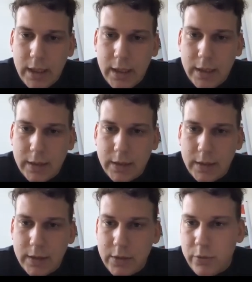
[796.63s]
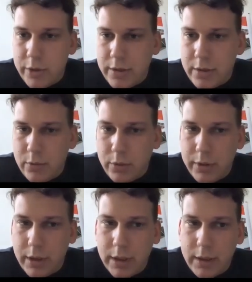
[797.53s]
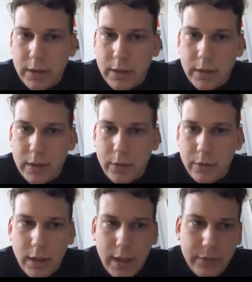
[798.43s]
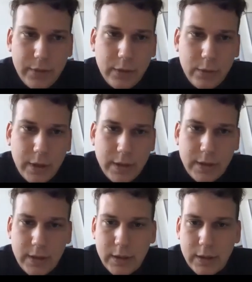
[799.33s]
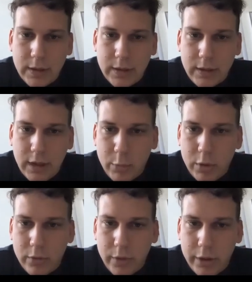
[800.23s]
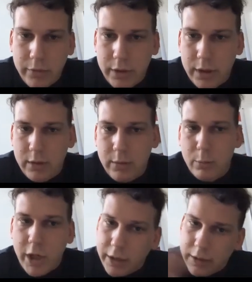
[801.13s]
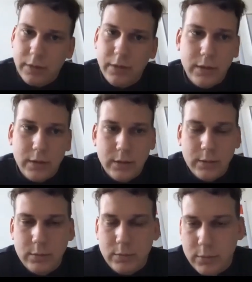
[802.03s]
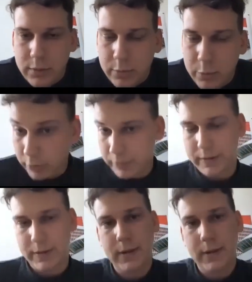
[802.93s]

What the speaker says: and so on and so on. And on the left, you can see the table where we marked the points.